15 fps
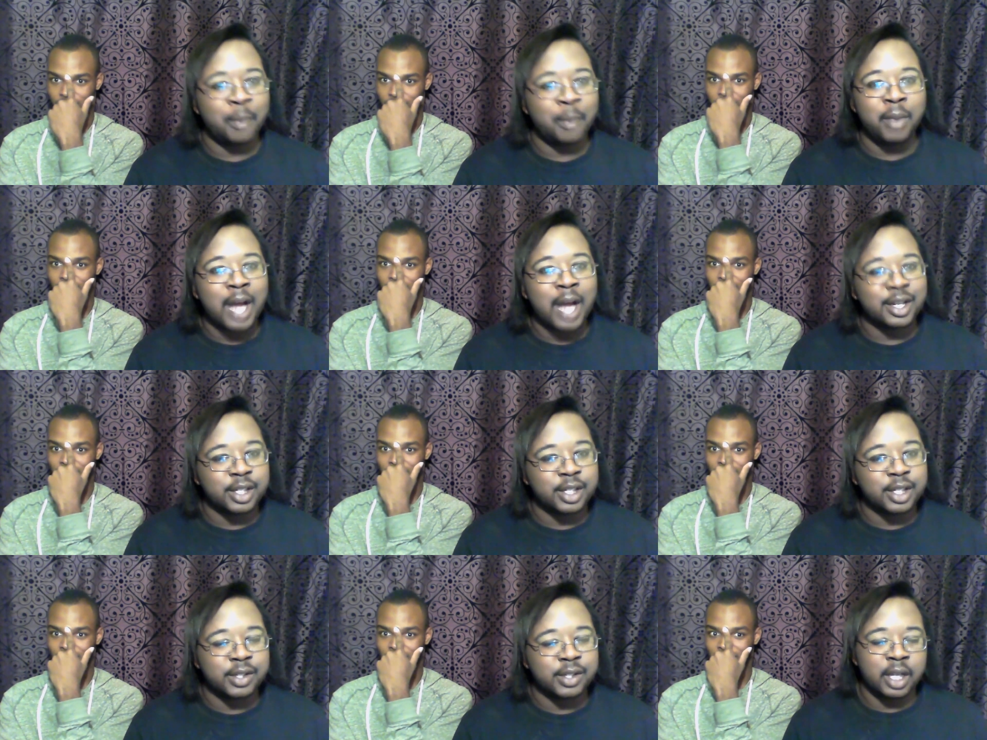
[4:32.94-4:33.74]
Speaker 1: not
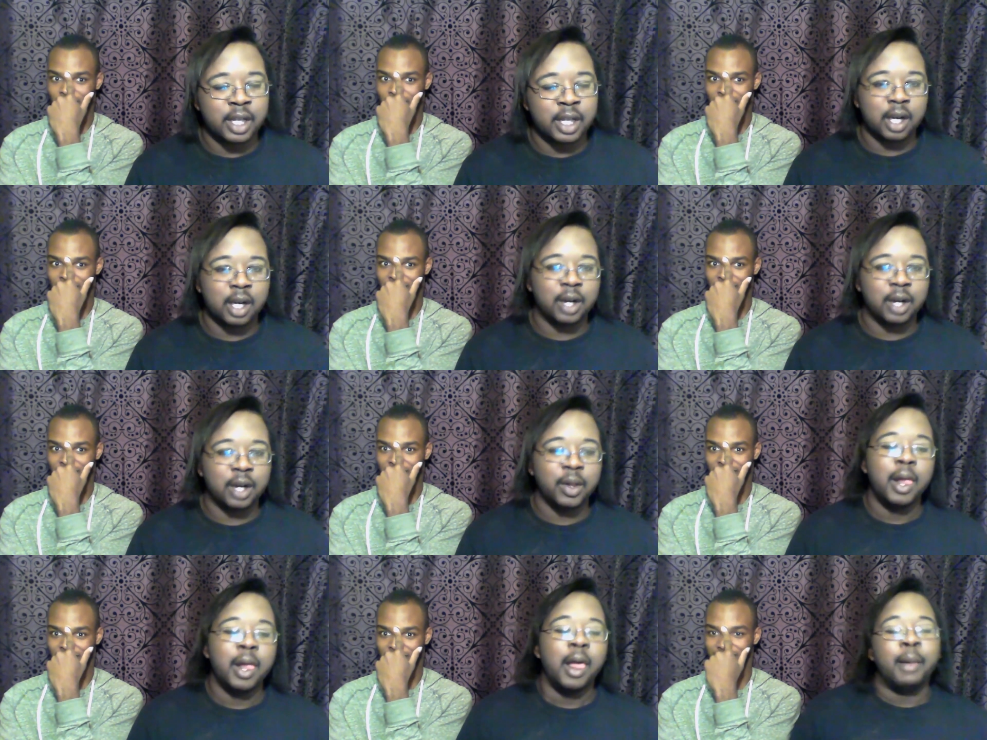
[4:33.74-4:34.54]
serious at all.
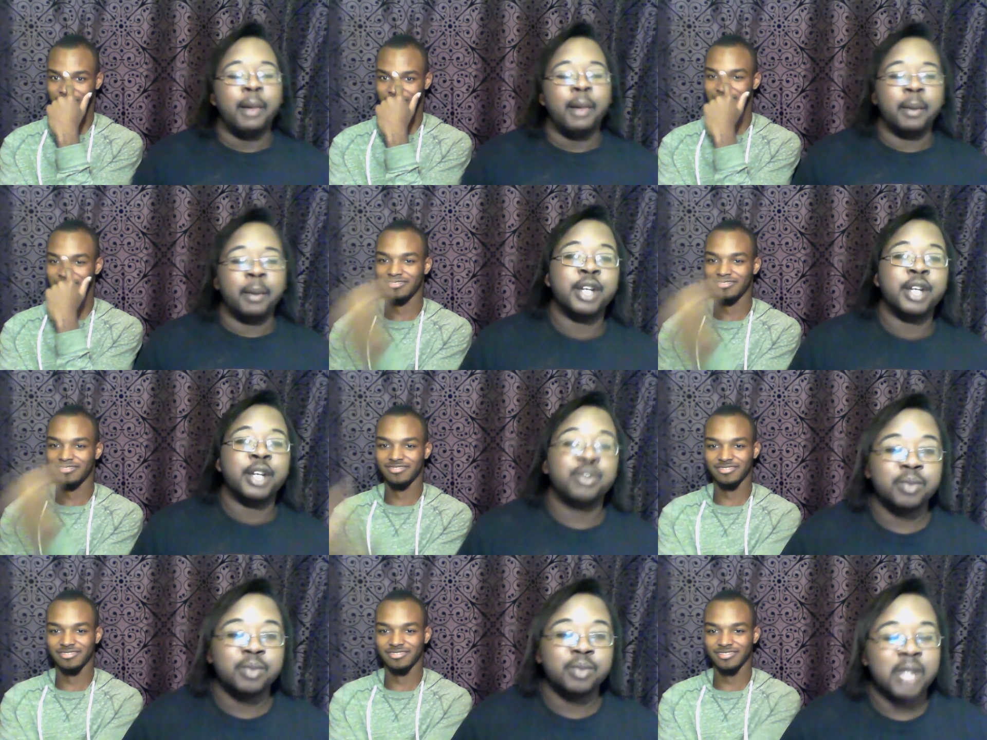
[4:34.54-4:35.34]
But my
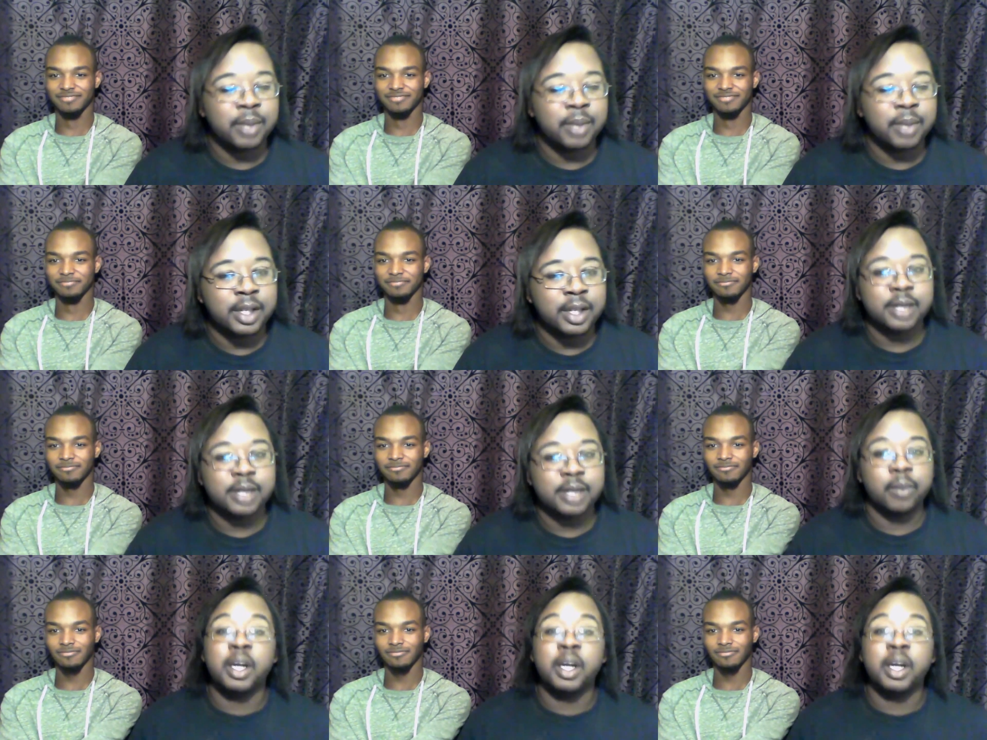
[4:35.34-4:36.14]
dream job
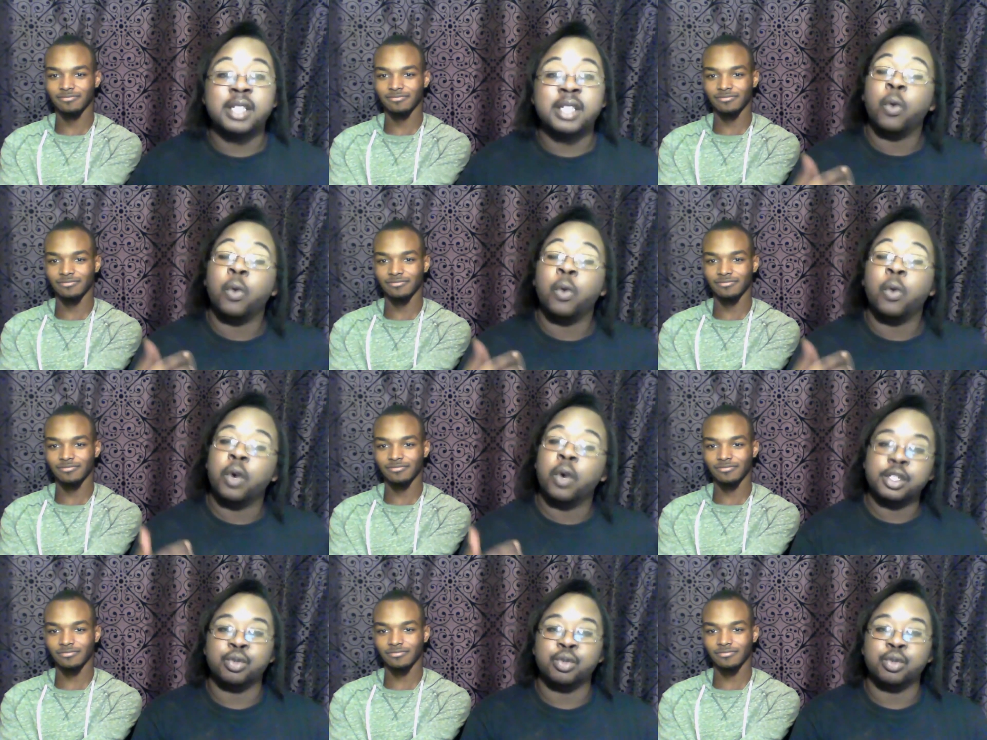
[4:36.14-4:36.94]
is, because I'm going
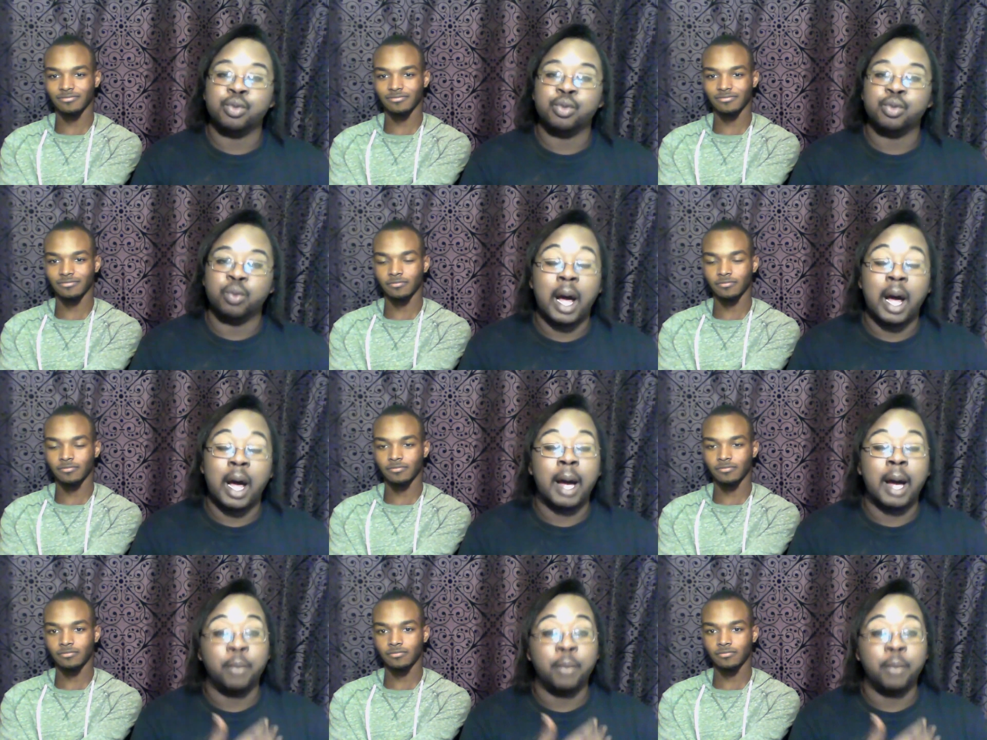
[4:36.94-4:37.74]
to school,
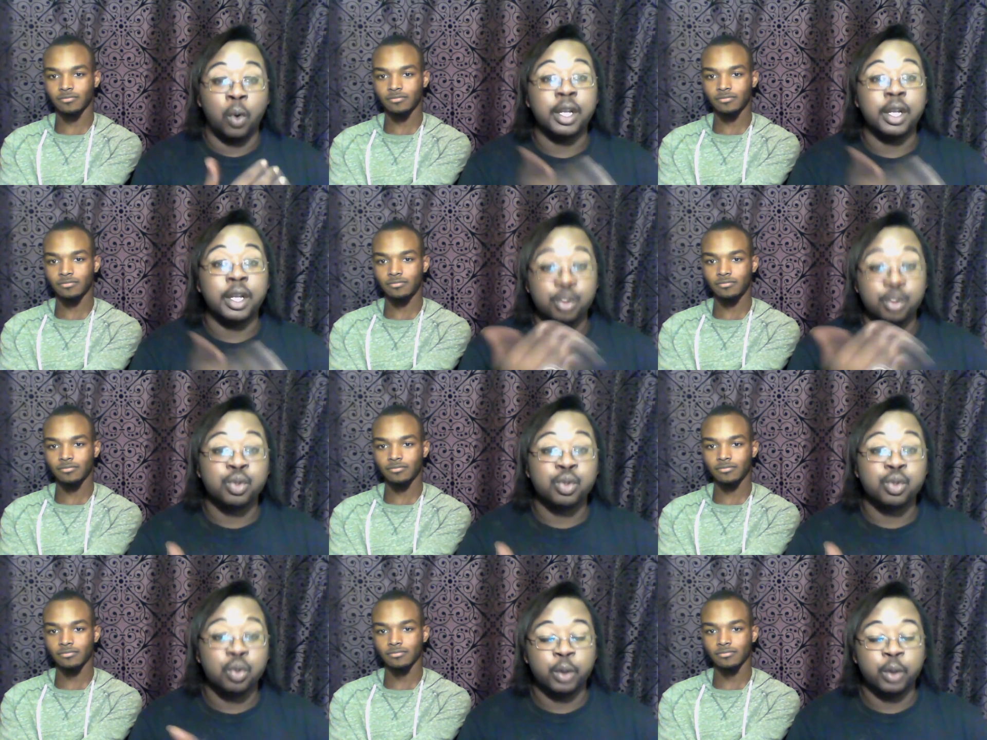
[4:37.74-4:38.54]
I'm going to
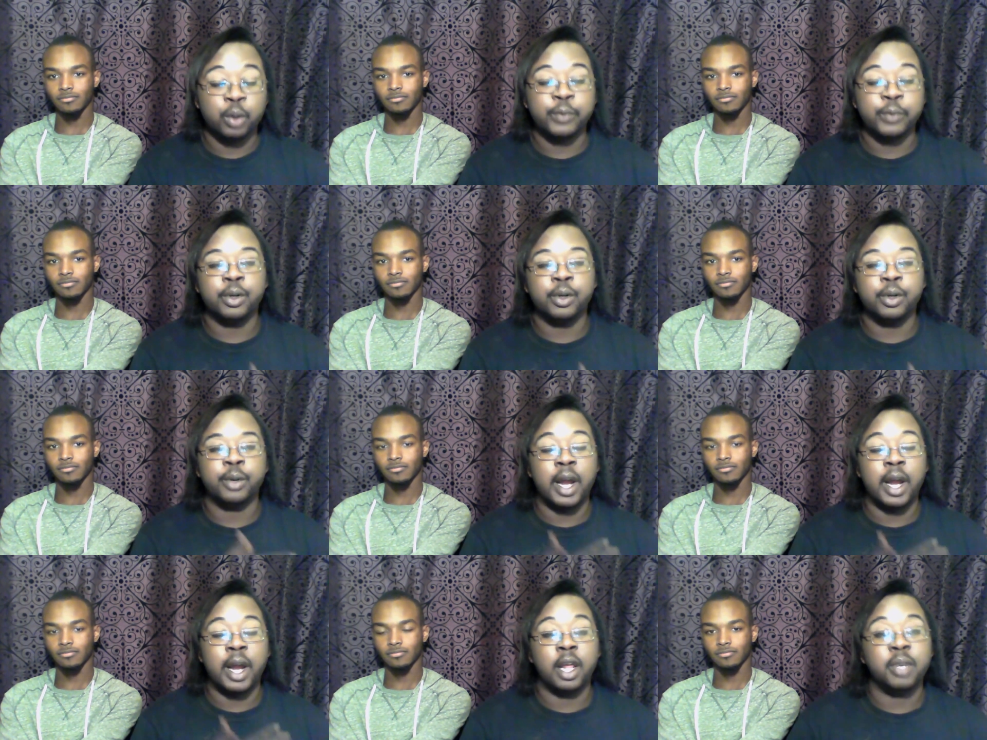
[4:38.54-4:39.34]
school for
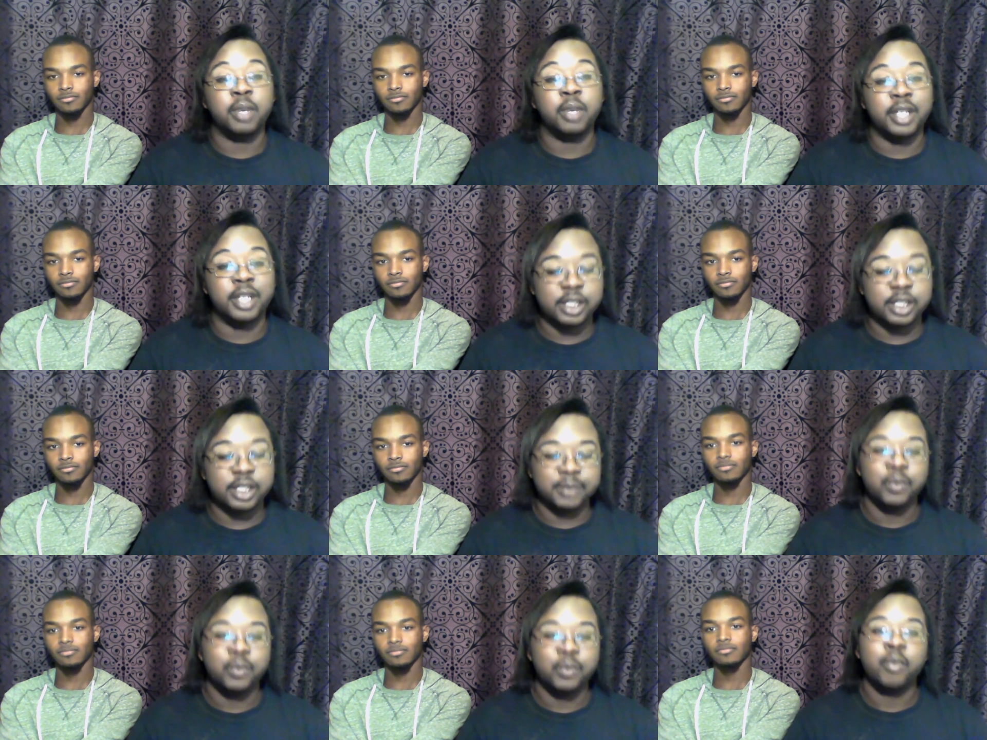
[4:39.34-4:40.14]
writing and
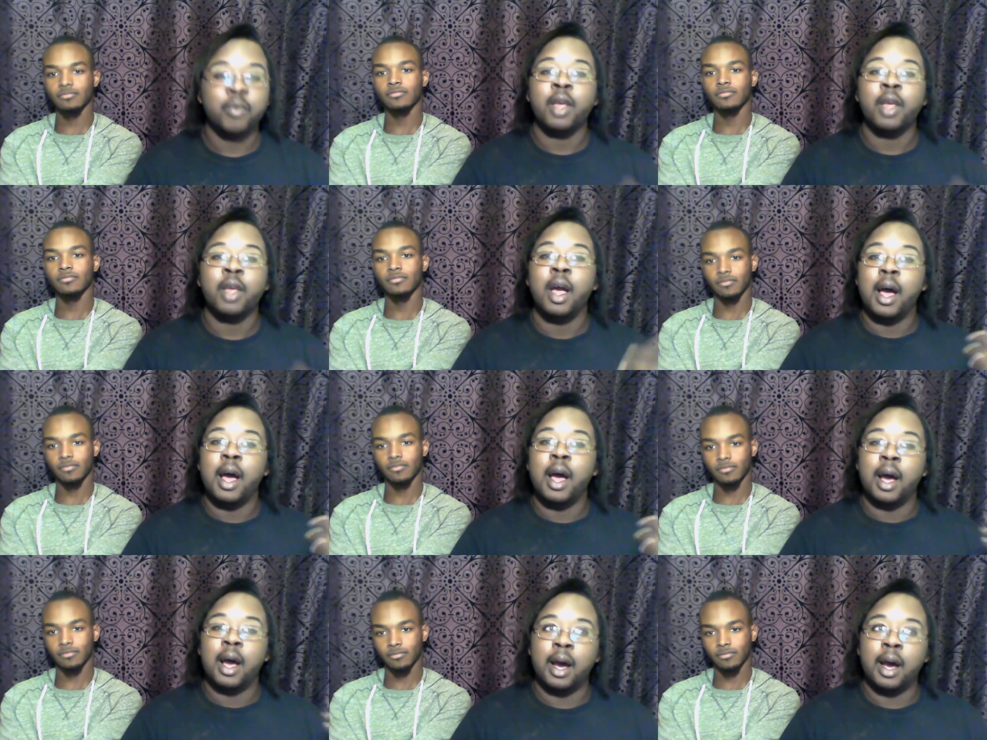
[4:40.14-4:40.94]
production,
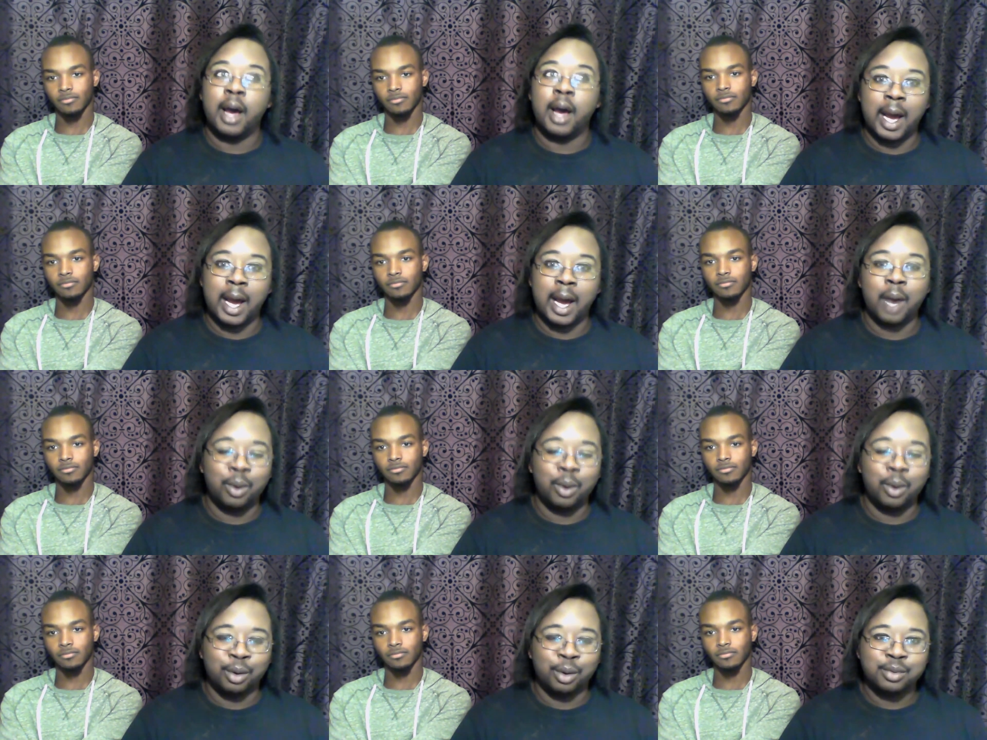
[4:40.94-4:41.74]
I
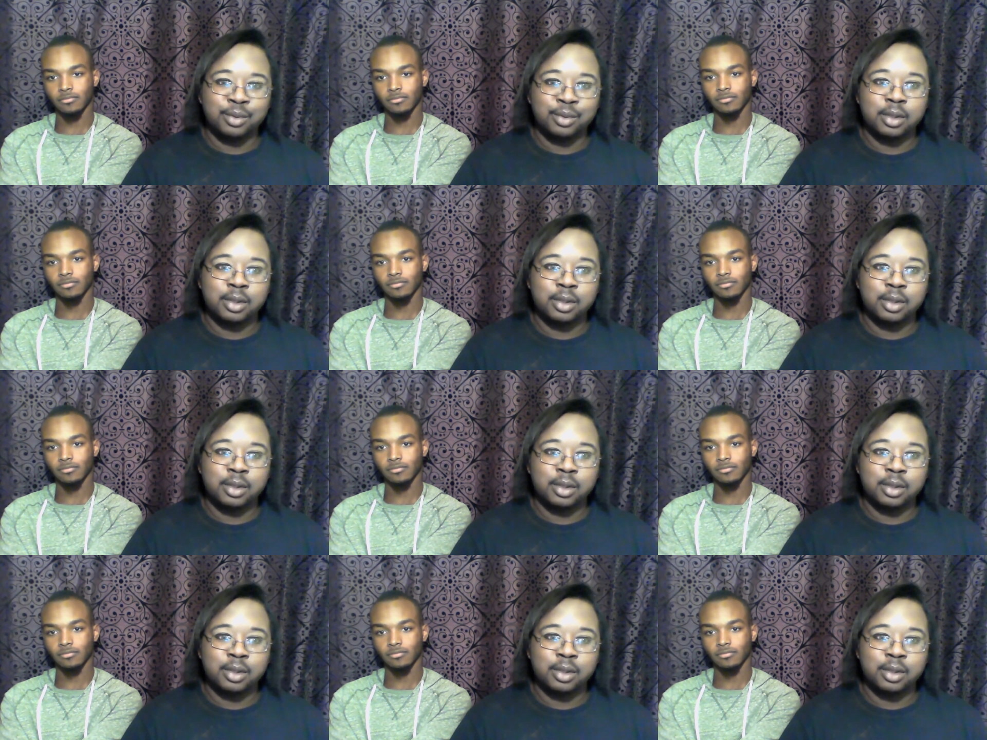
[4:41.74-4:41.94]
want